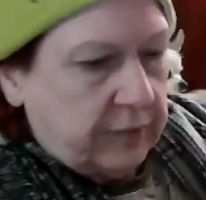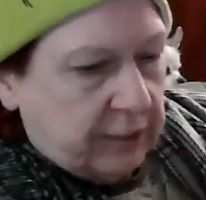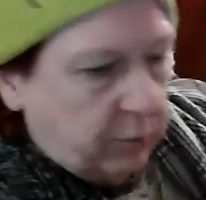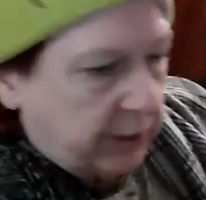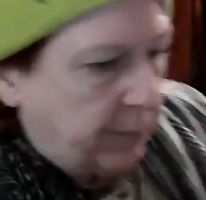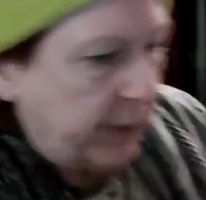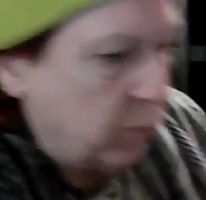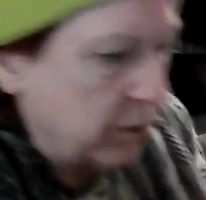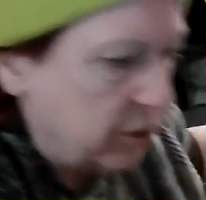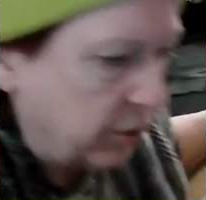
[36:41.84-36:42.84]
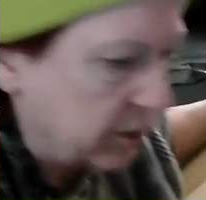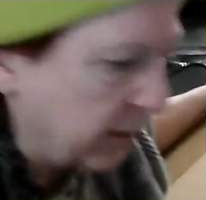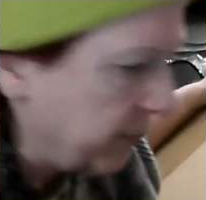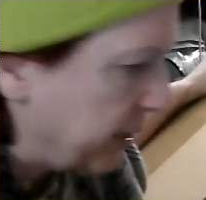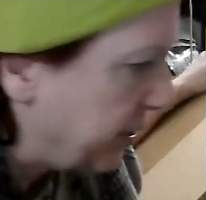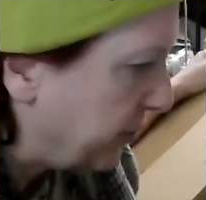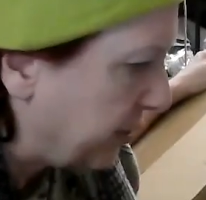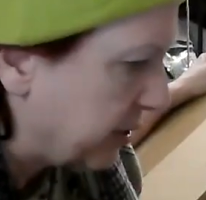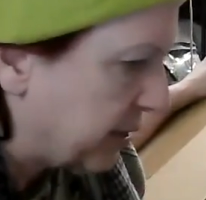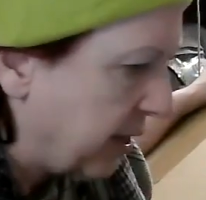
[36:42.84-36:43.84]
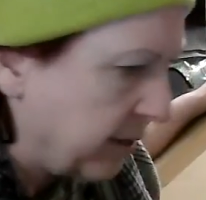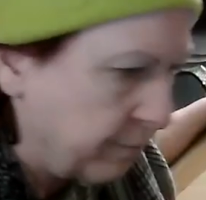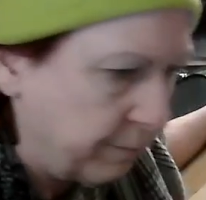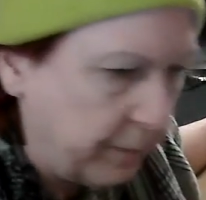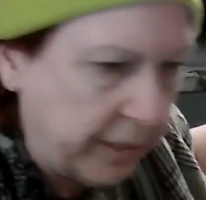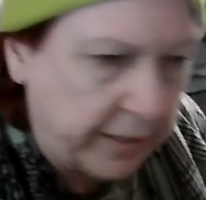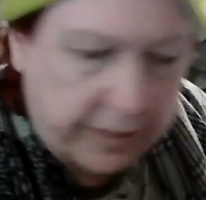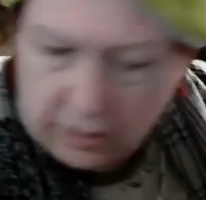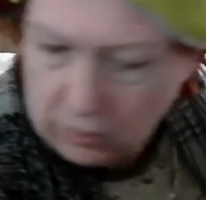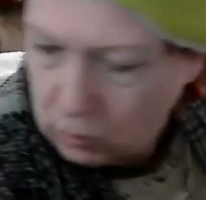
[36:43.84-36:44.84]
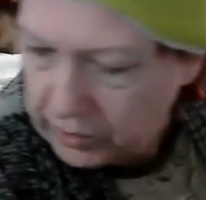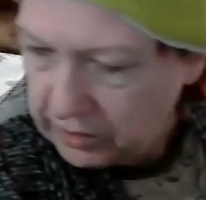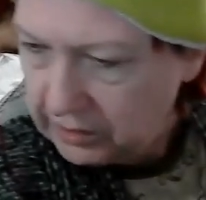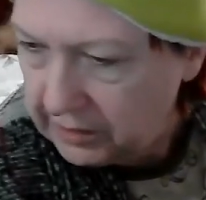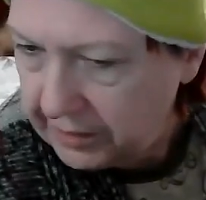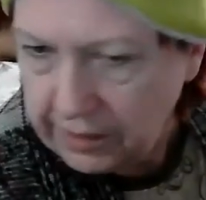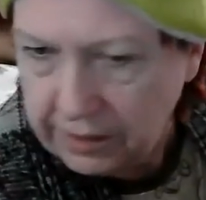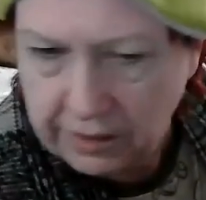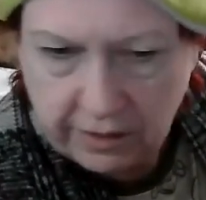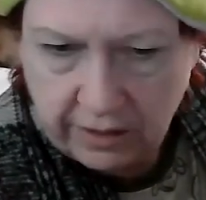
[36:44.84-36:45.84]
This one's a big one, so there's something here that's kind of big and unwieldy.